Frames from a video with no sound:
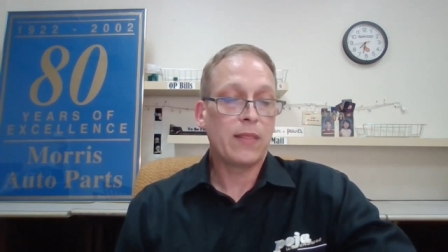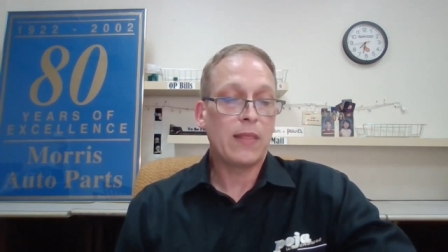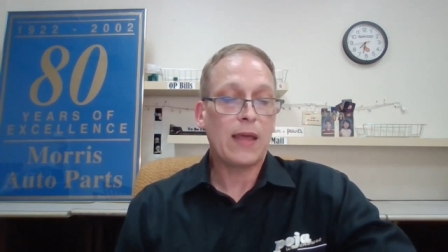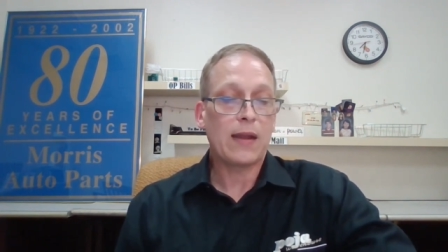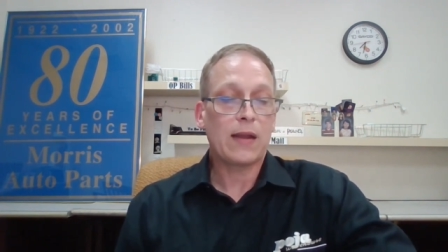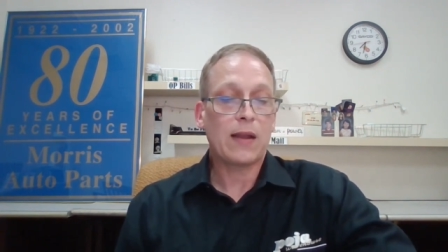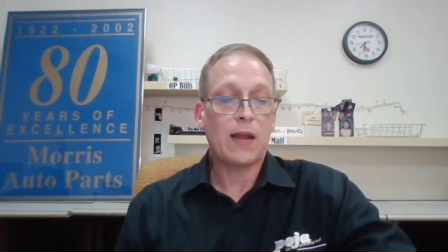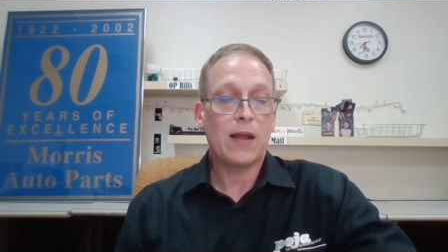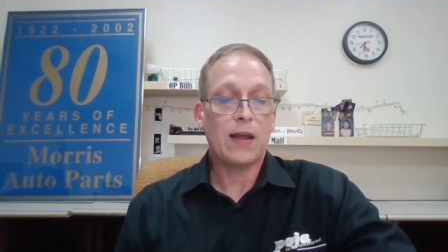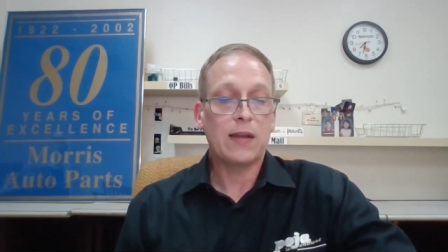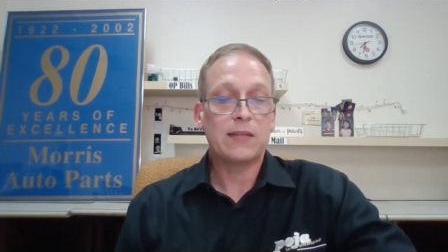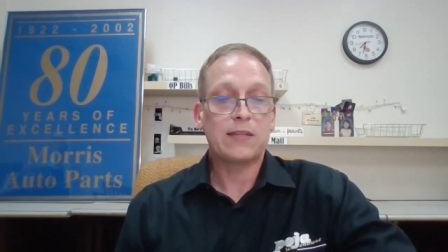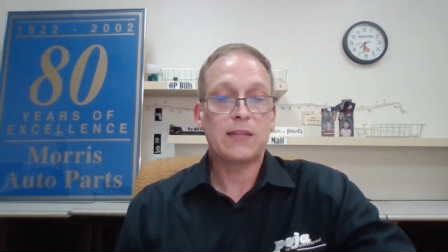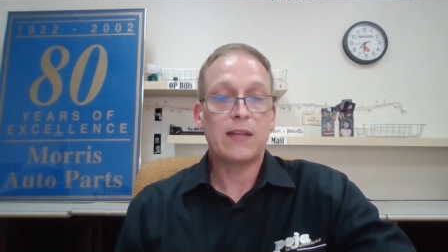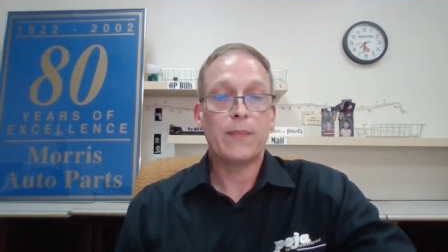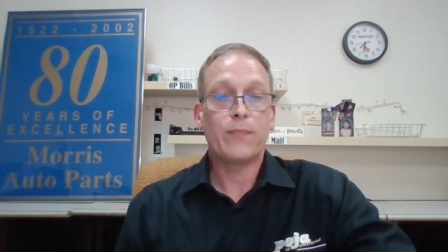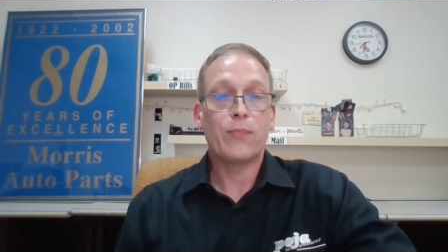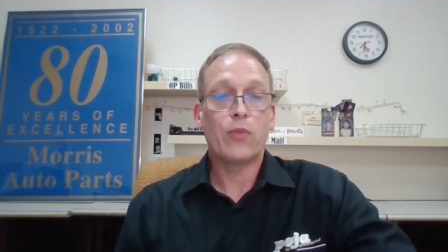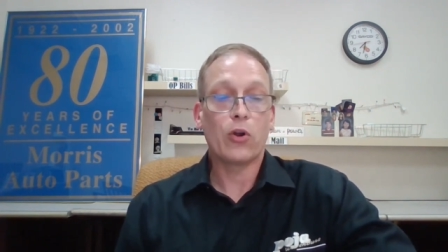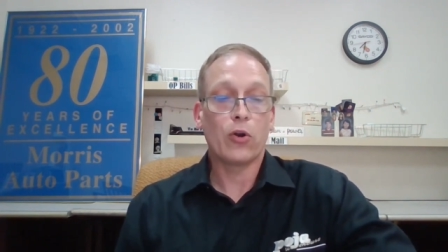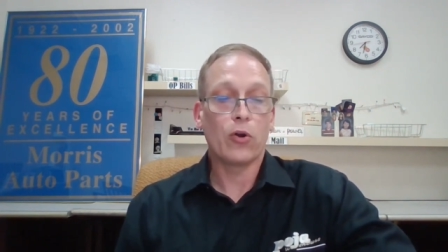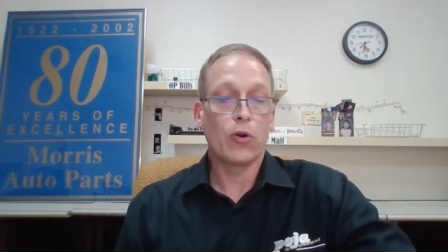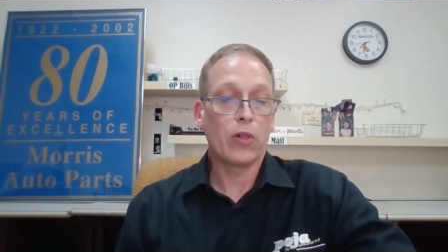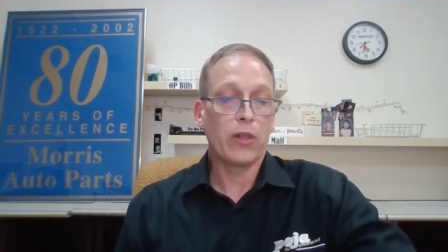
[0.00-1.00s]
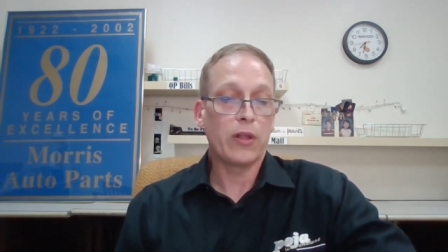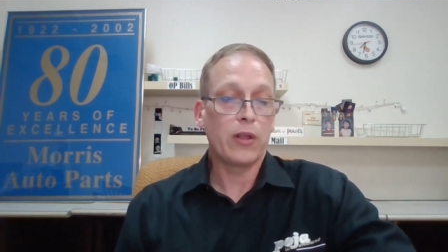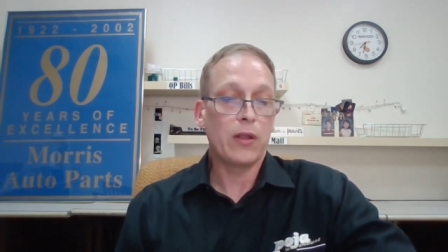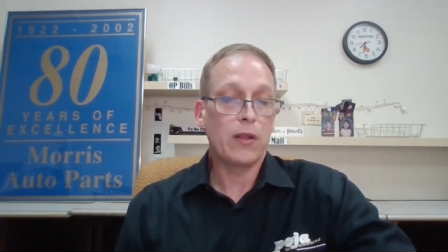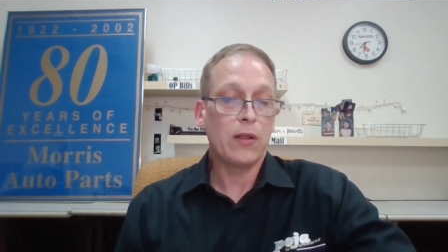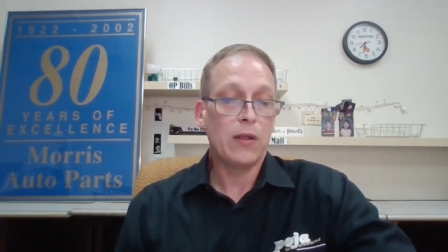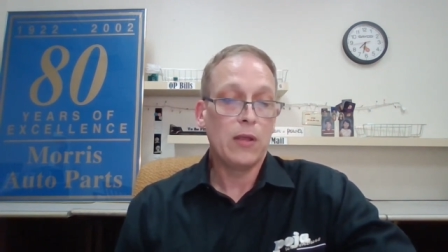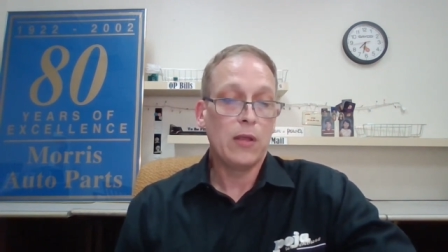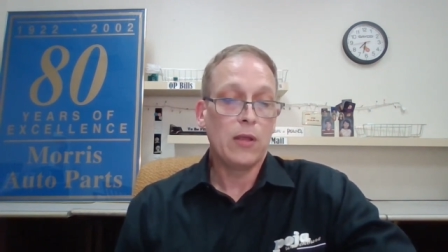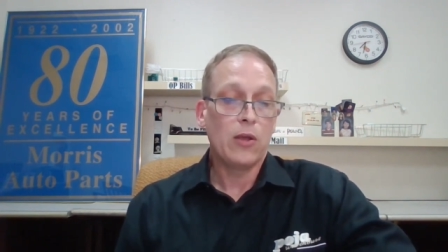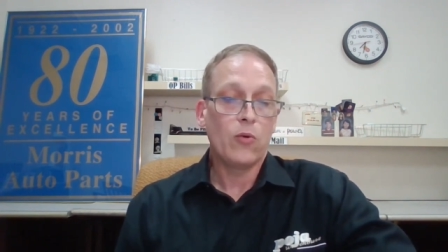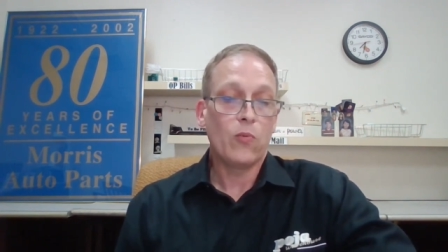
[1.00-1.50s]
that concept
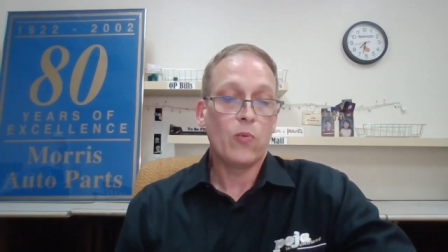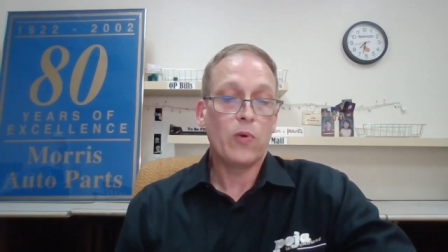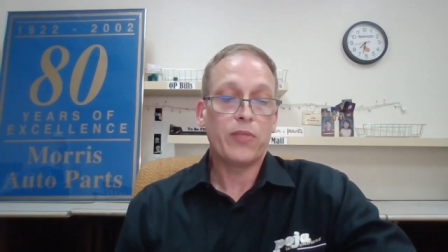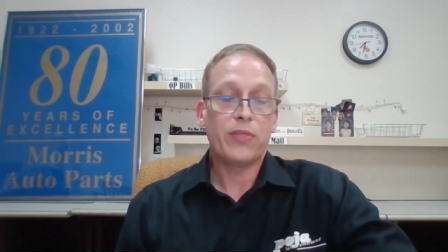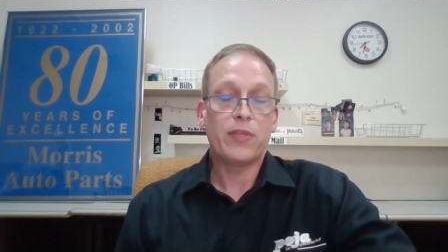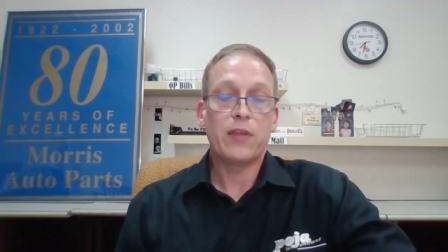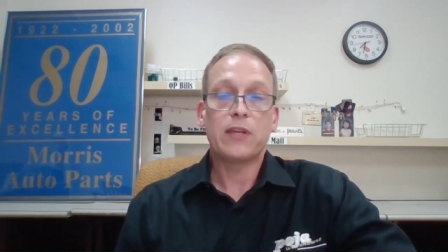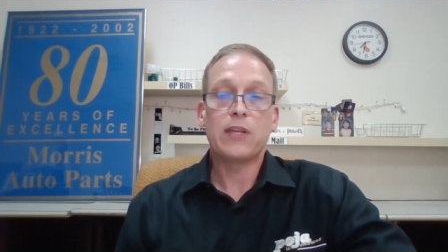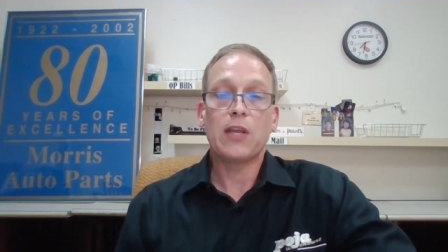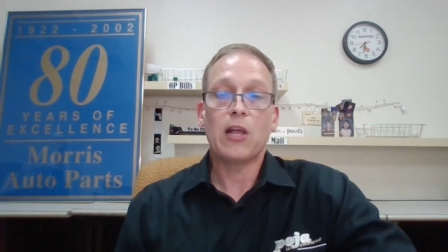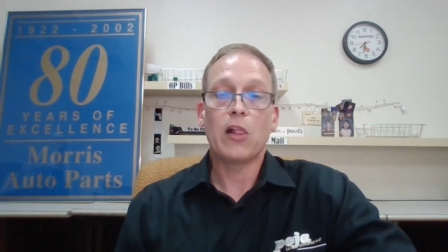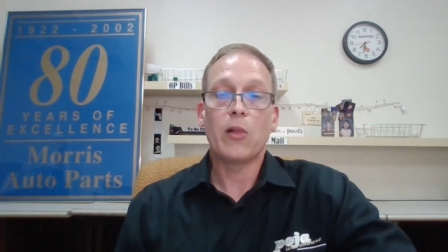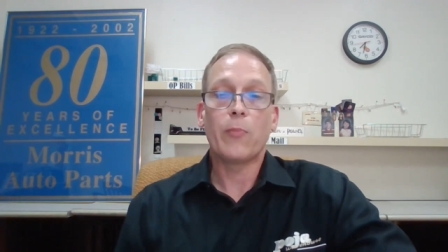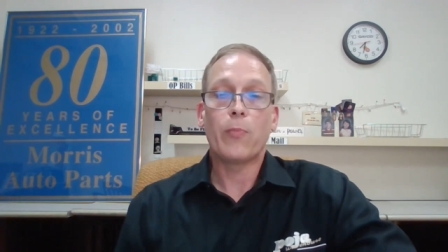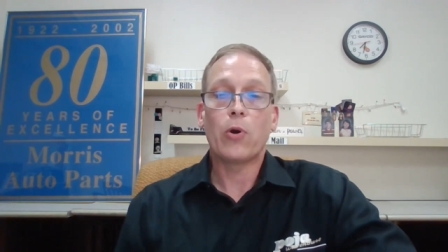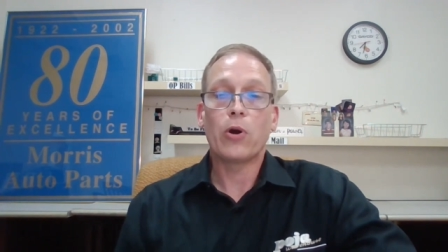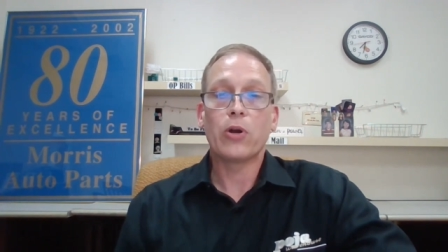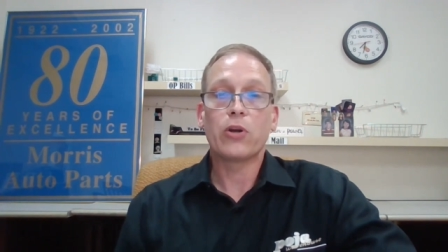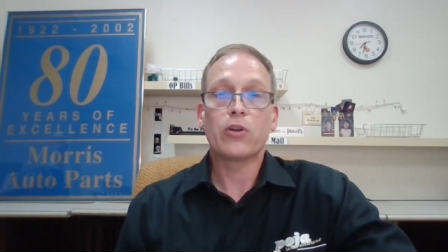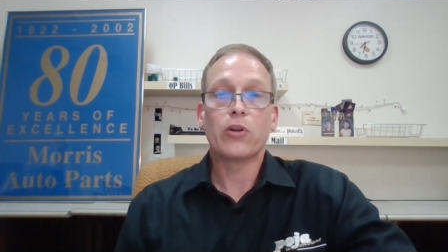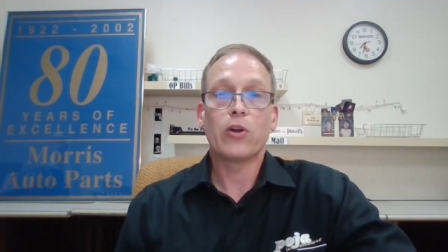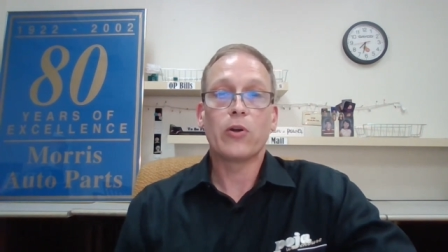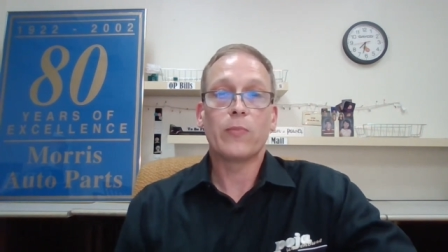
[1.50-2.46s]
early with the telepart